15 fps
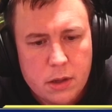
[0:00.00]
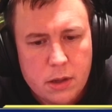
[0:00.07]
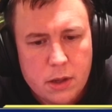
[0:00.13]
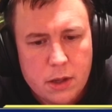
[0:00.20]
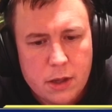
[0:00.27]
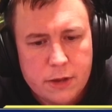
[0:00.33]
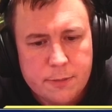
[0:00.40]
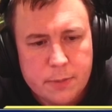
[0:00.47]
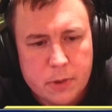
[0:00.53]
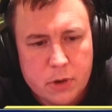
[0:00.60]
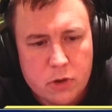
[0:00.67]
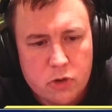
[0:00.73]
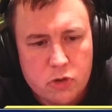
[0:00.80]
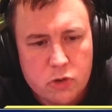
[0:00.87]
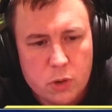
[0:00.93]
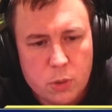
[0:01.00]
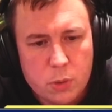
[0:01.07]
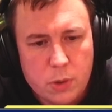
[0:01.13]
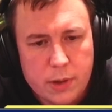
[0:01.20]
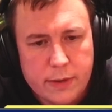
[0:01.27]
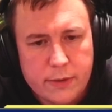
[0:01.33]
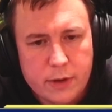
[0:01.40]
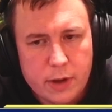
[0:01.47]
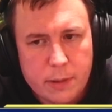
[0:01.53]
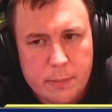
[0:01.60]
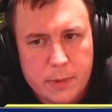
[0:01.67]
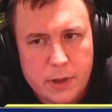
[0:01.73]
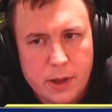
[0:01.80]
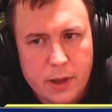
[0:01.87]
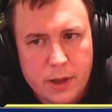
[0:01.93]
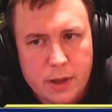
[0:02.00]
Esper control-y type deck.